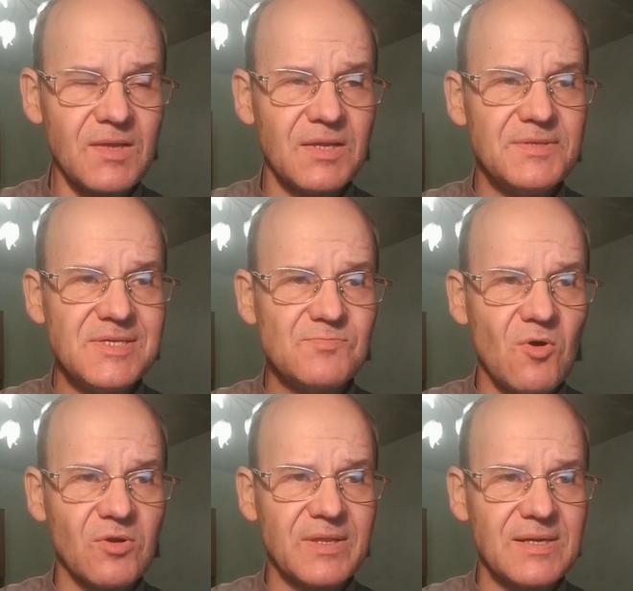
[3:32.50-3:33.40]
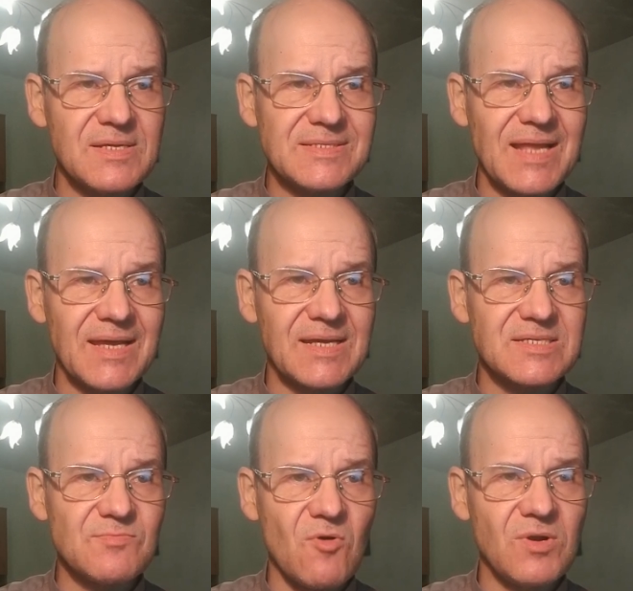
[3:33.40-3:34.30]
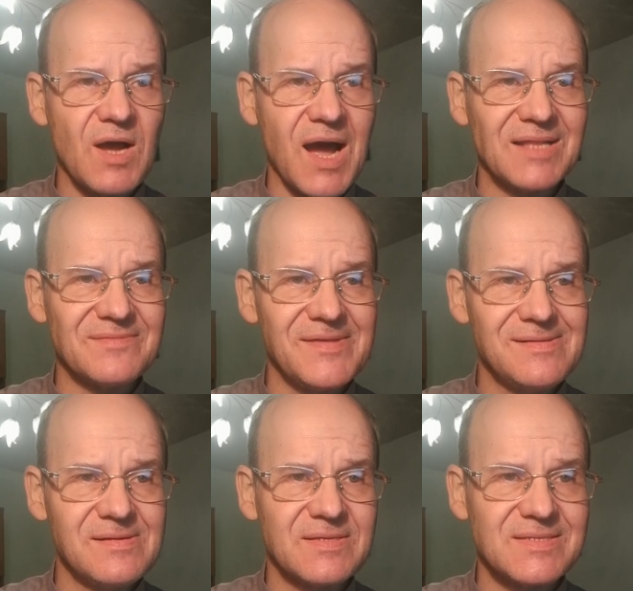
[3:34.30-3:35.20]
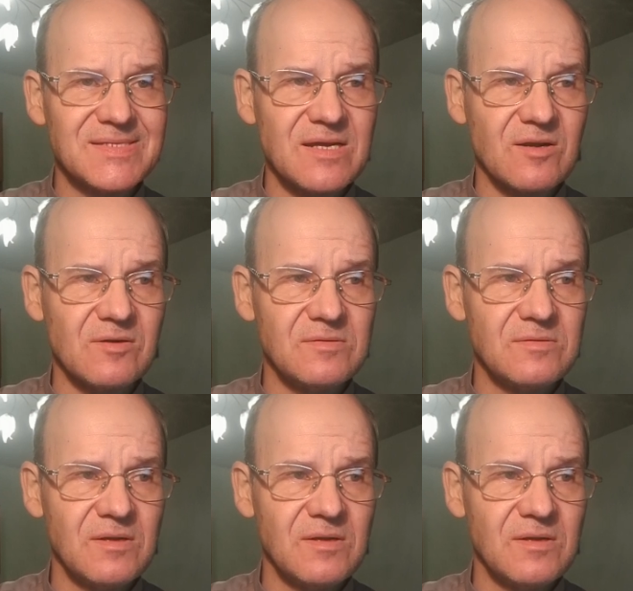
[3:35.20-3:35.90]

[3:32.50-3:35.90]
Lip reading: This border is like a small unfilled circle,